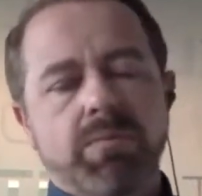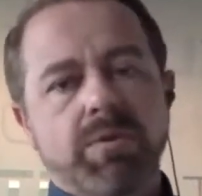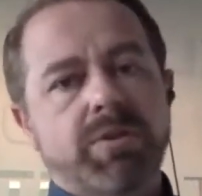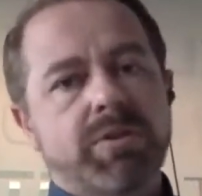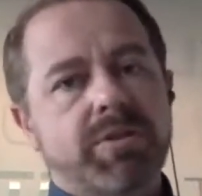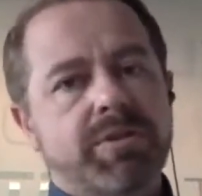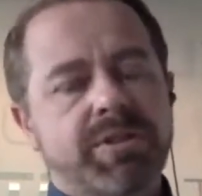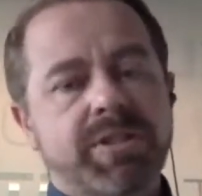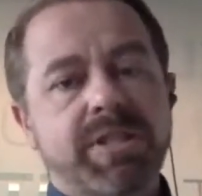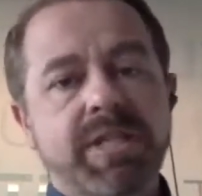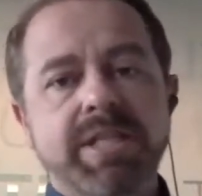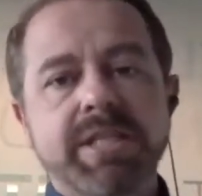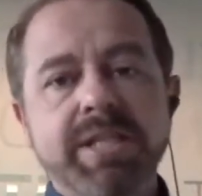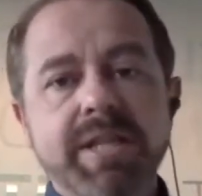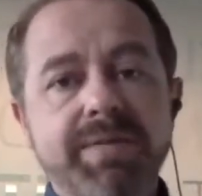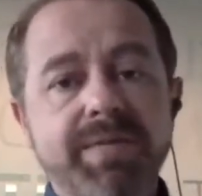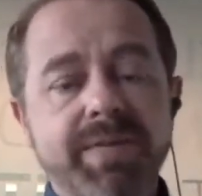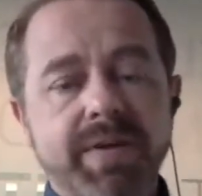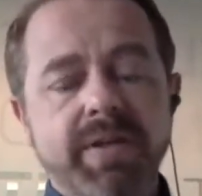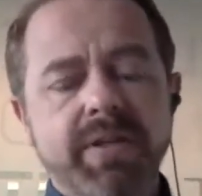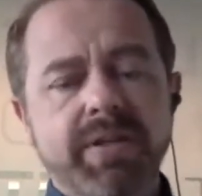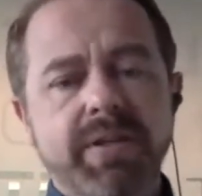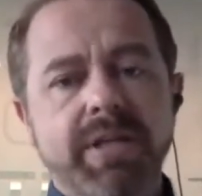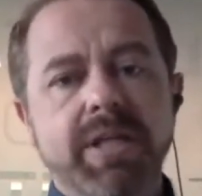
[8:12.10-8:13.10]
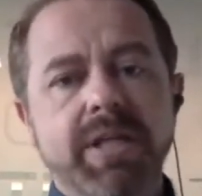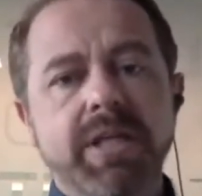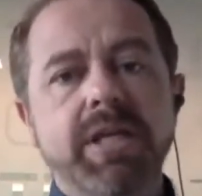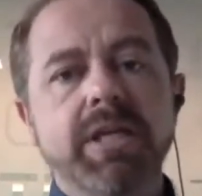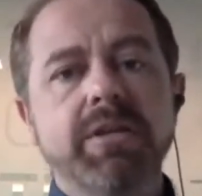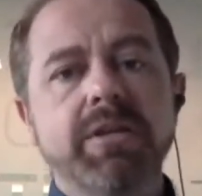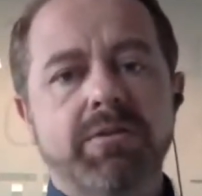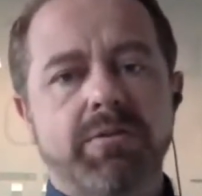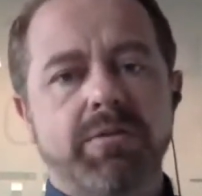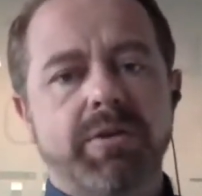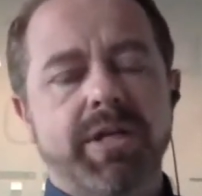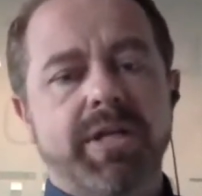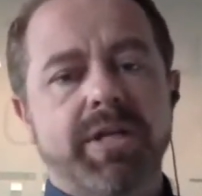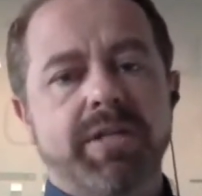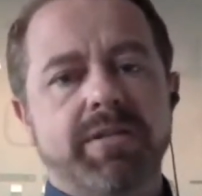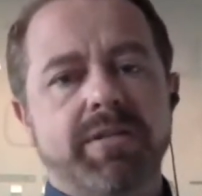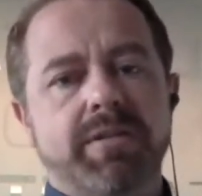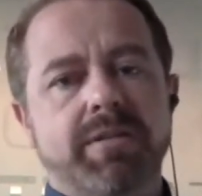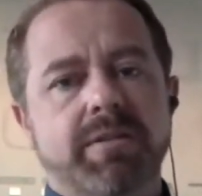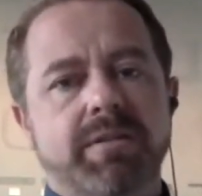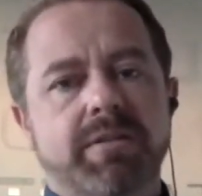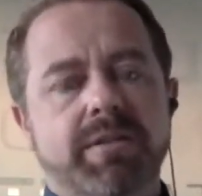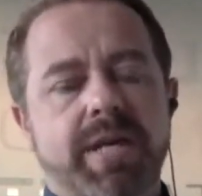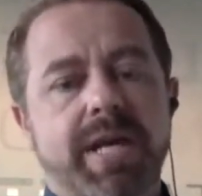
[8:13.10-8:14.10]
significantly
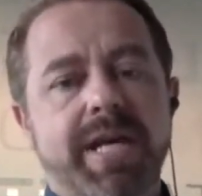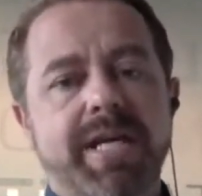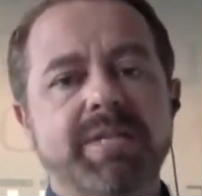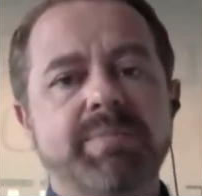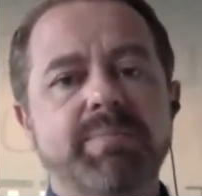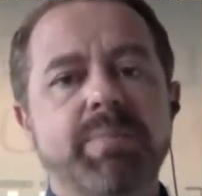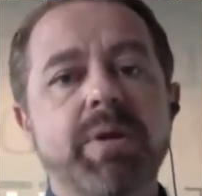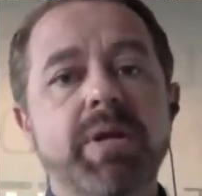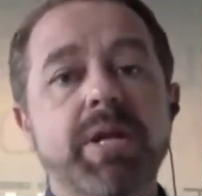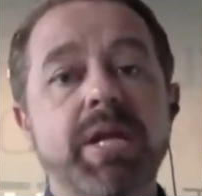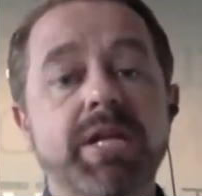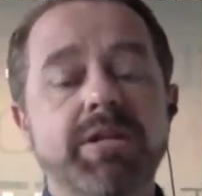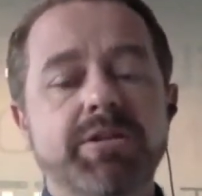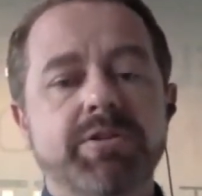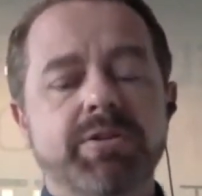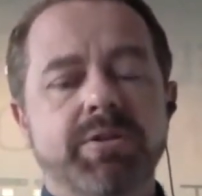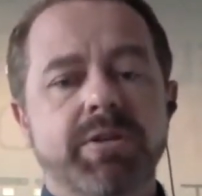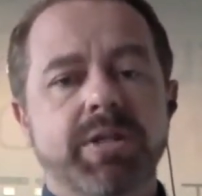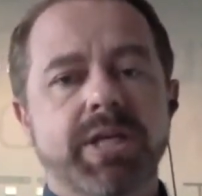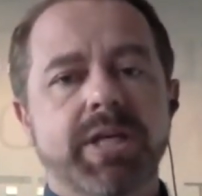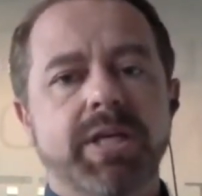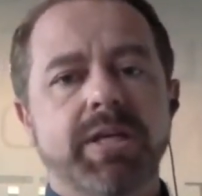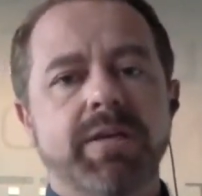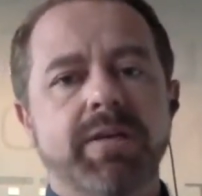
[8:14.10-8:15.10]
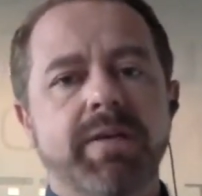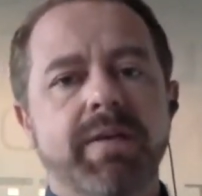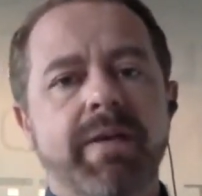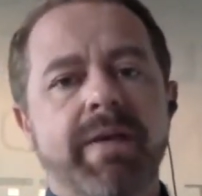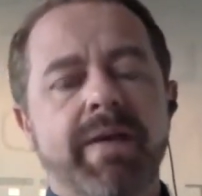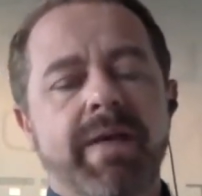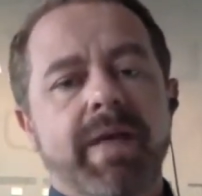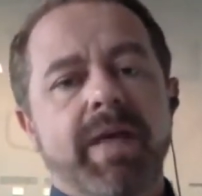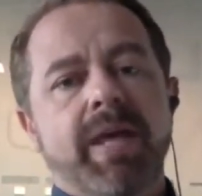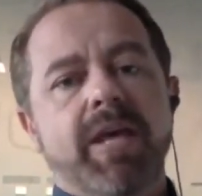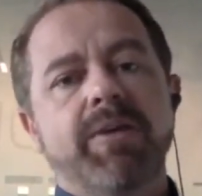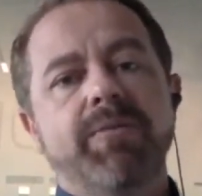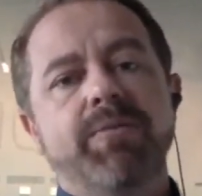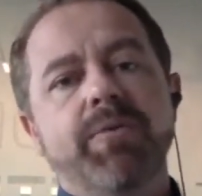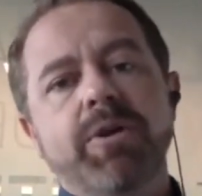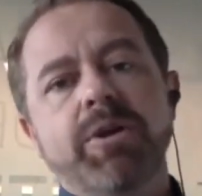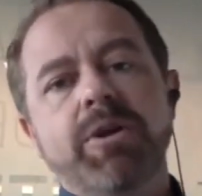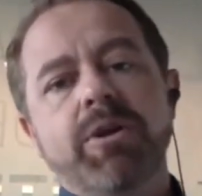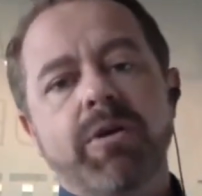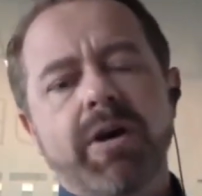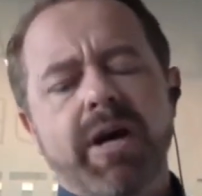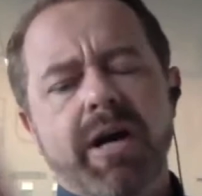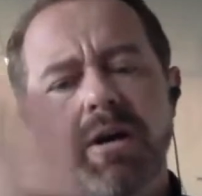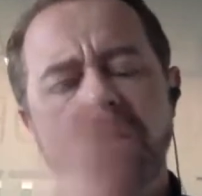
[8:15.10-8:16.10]
increased exponentially if we know
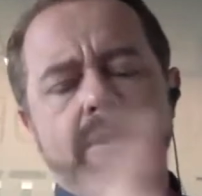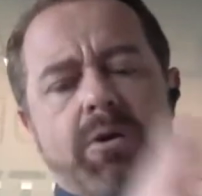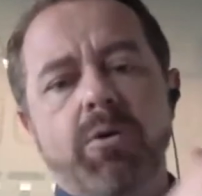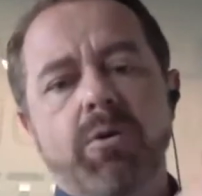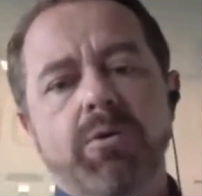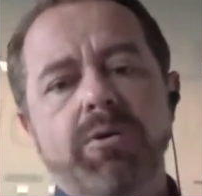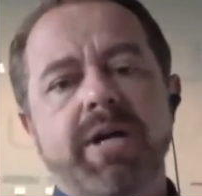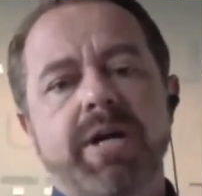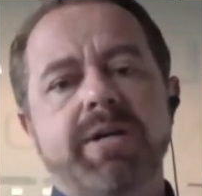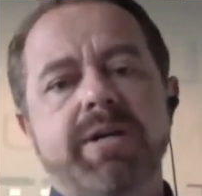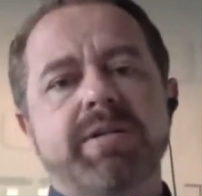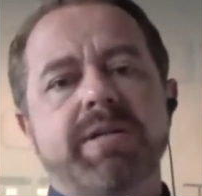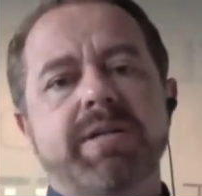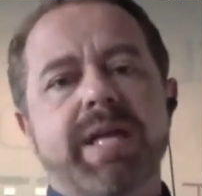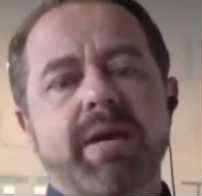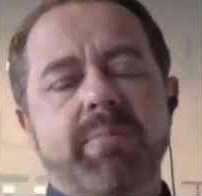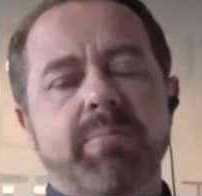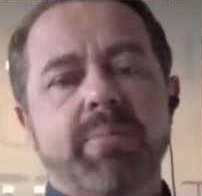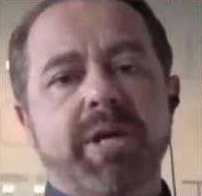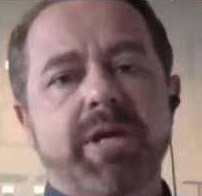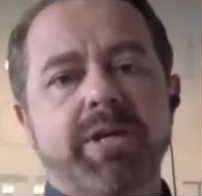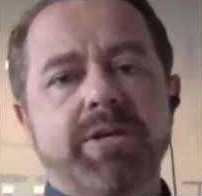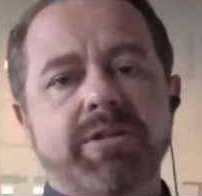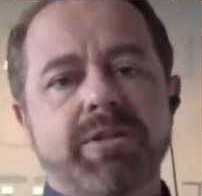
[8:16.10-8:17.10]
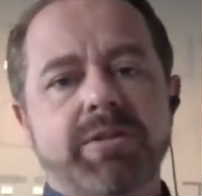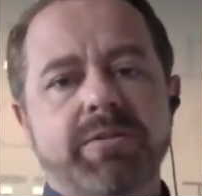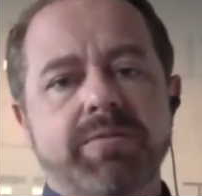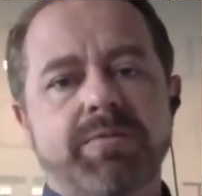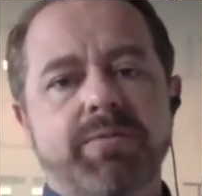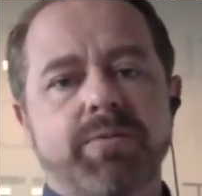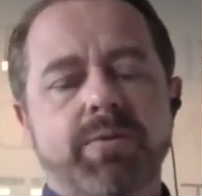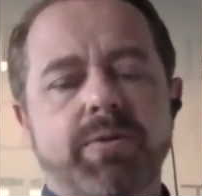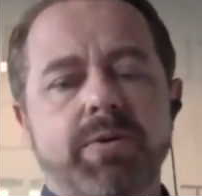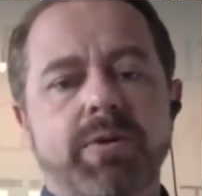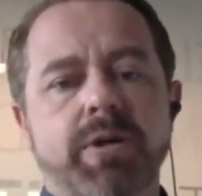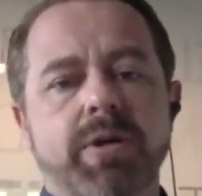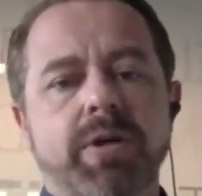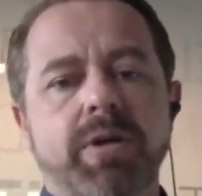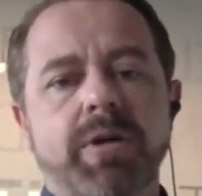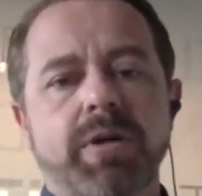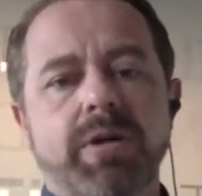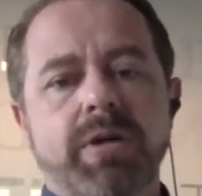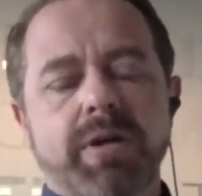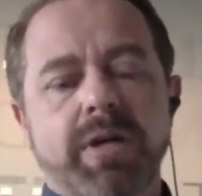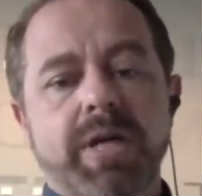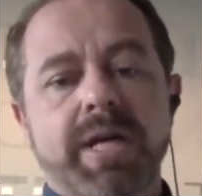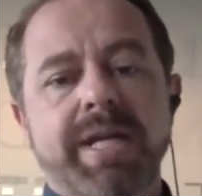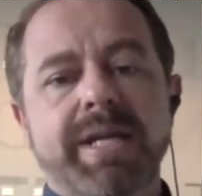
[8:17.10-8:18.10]
how to hold on to that patient for
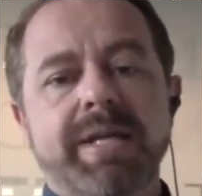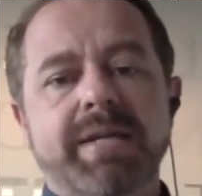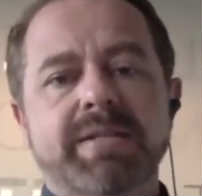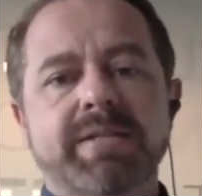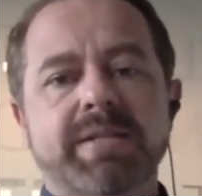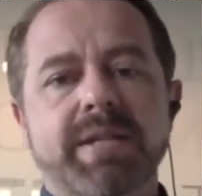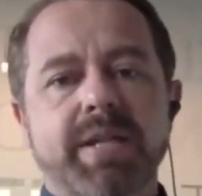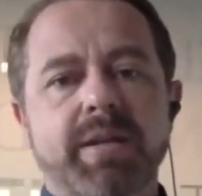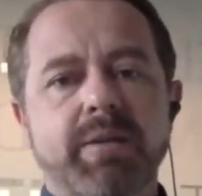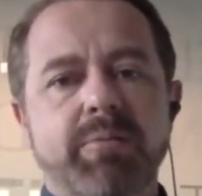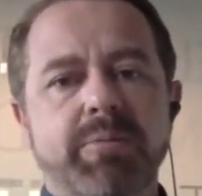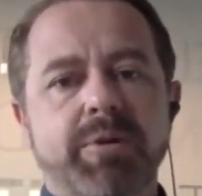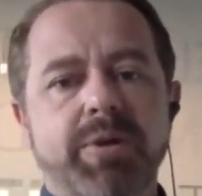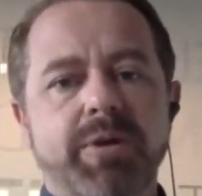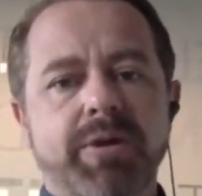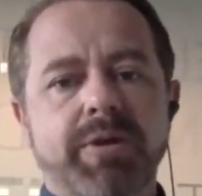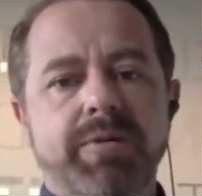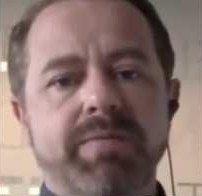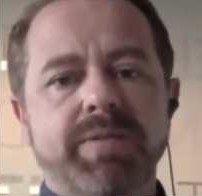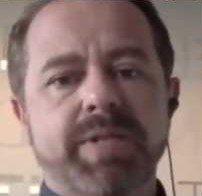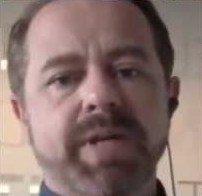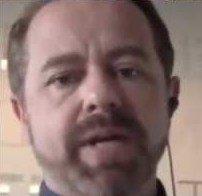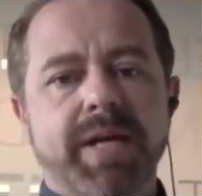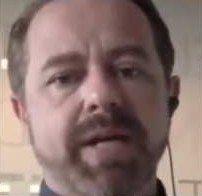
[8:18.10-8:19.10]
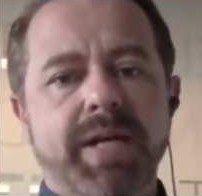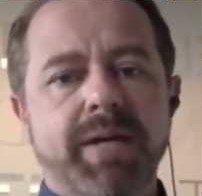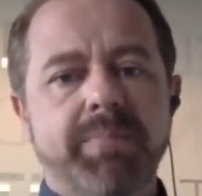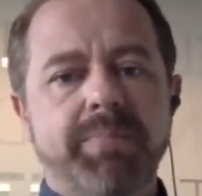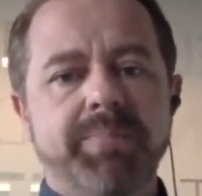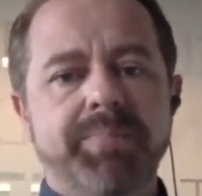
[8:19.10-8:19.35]
an extended period of time.